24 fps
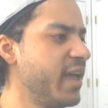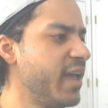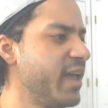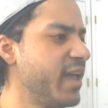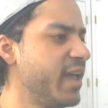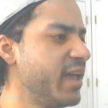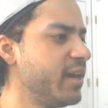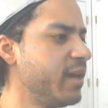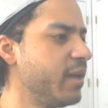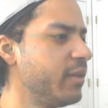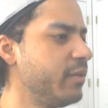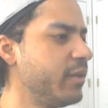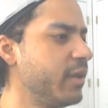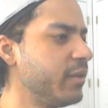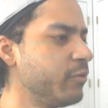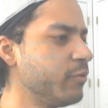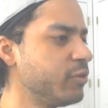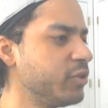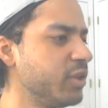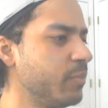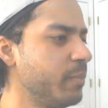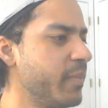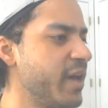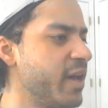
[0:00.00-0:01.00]
had another
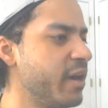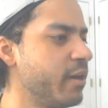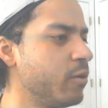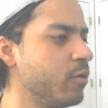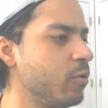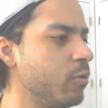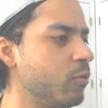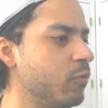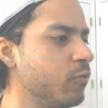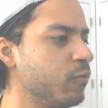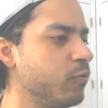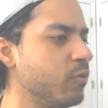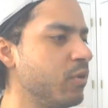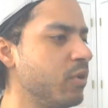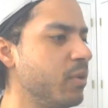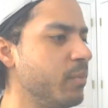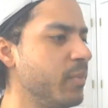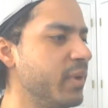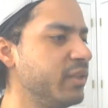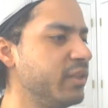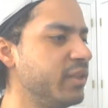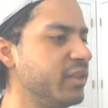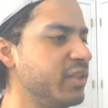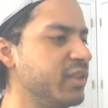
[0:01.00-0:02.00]
sabbatical
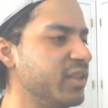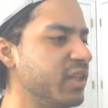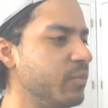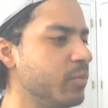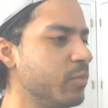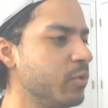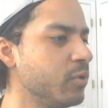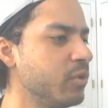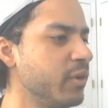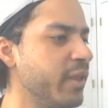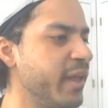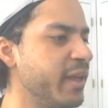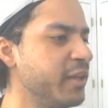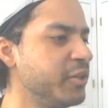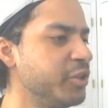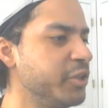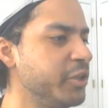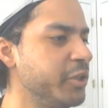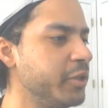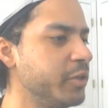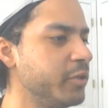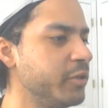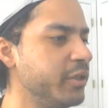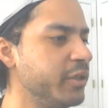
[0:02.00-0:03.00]
from December
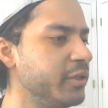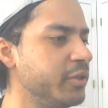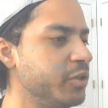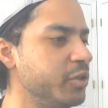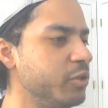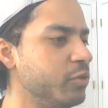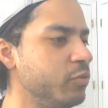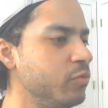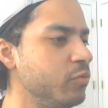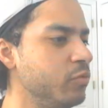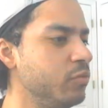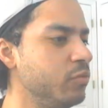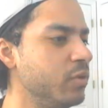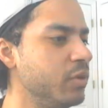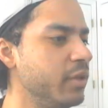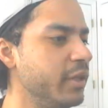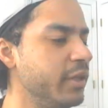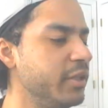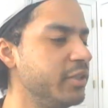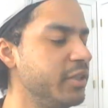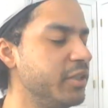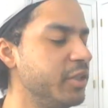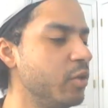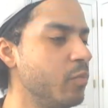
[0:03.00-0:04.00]
last year
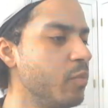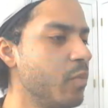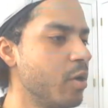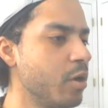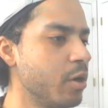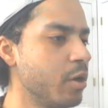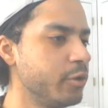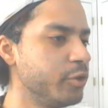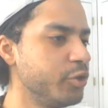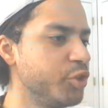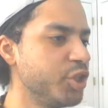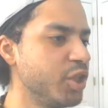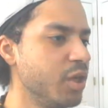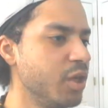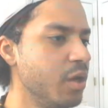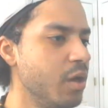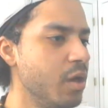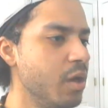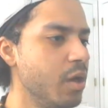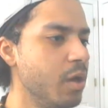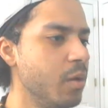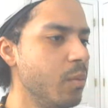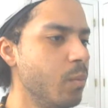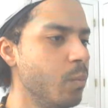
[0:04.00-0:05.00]
until March,
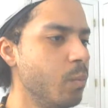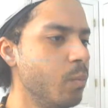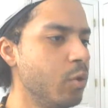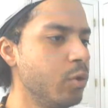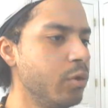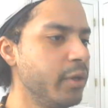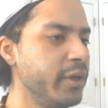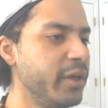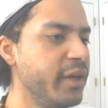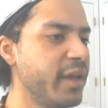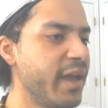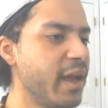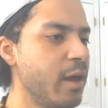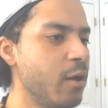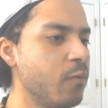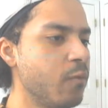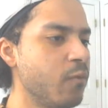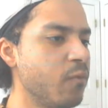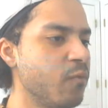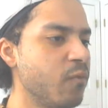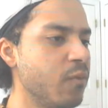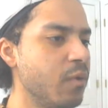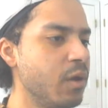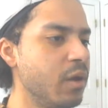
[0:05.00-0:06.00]
pulling
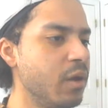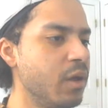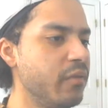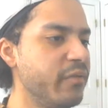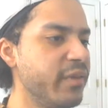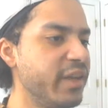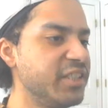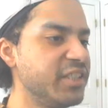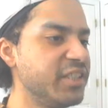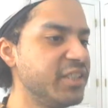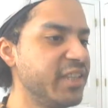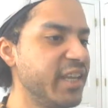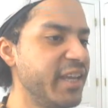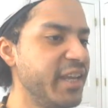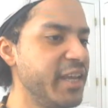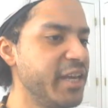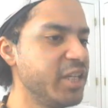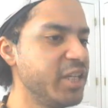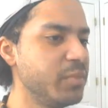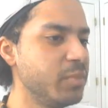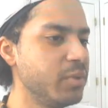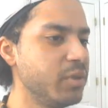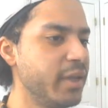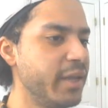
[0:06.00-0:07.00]
out of a
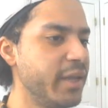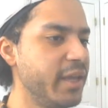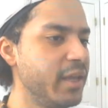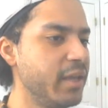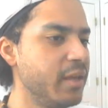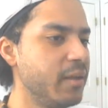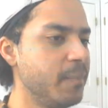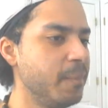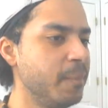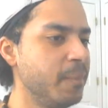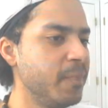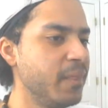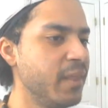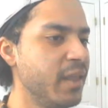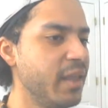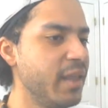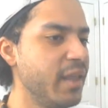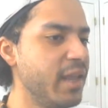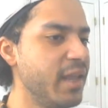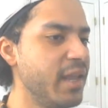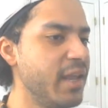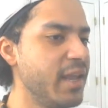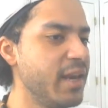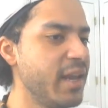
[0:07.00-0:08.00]
stage play,
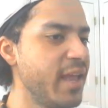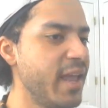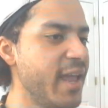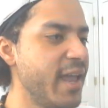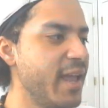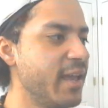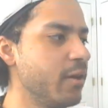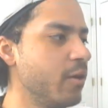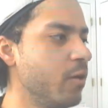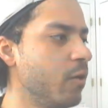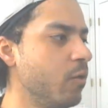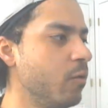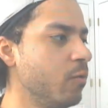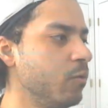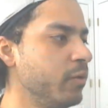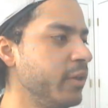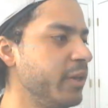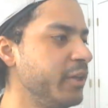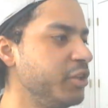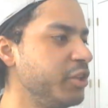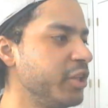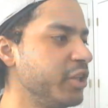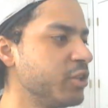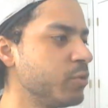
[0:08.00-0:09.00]
and had
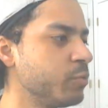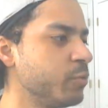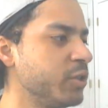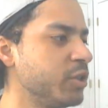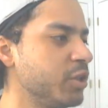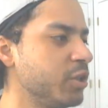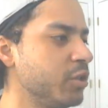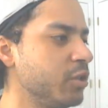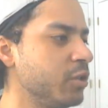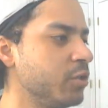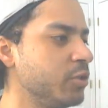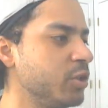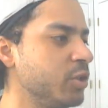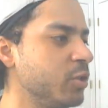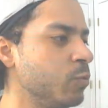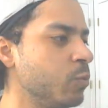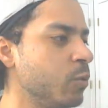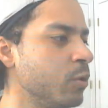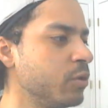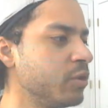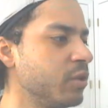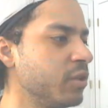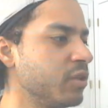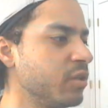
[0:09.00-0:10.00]
only just returned to
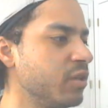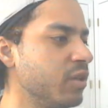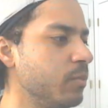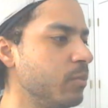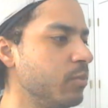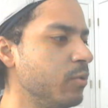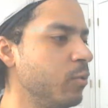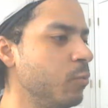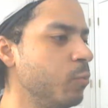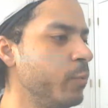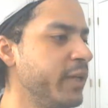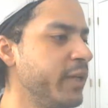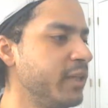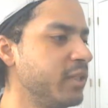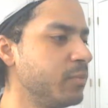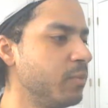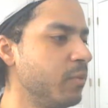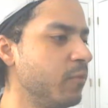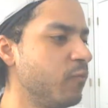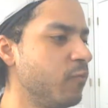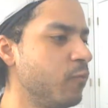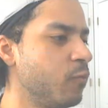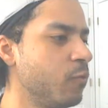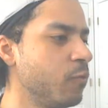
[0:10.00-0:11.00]
work a couple of weeks
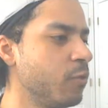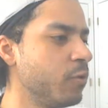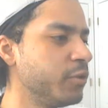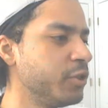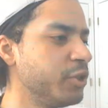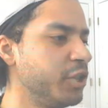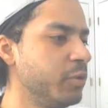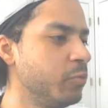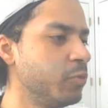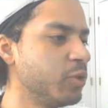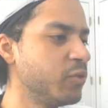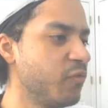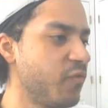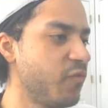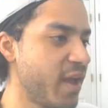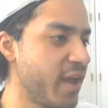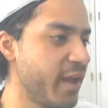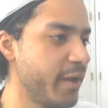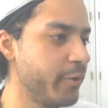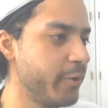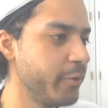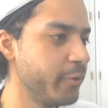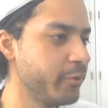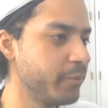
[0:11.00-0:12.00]
before she was
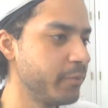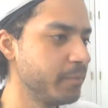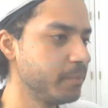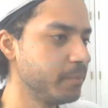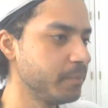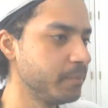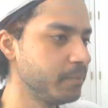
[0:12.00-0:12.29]
fired.